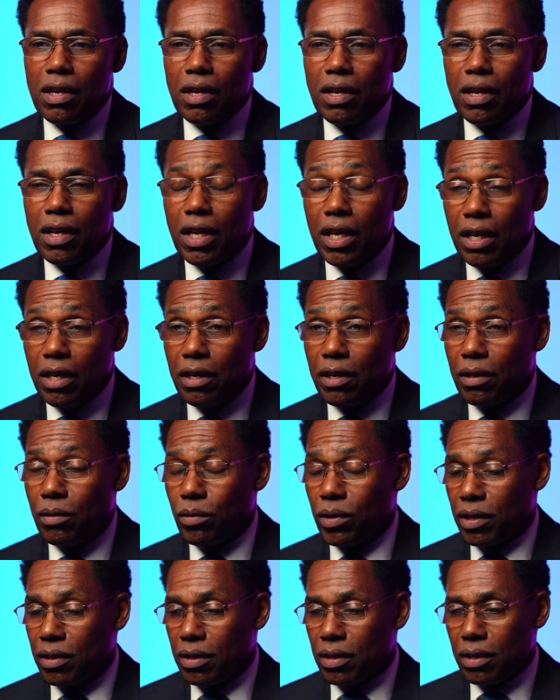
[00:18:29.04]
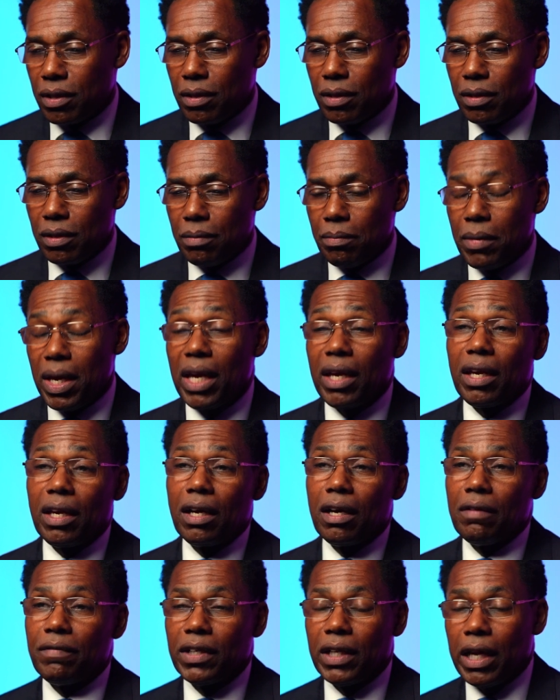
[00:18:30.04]
here with the making
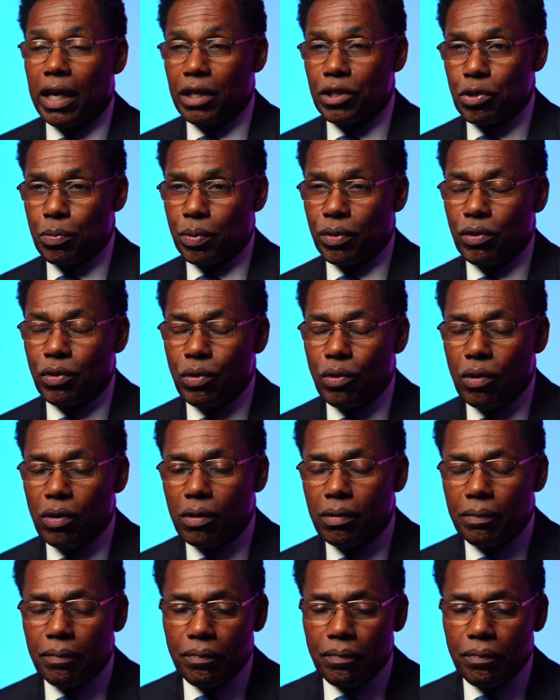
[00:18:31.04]
of an entrepreneur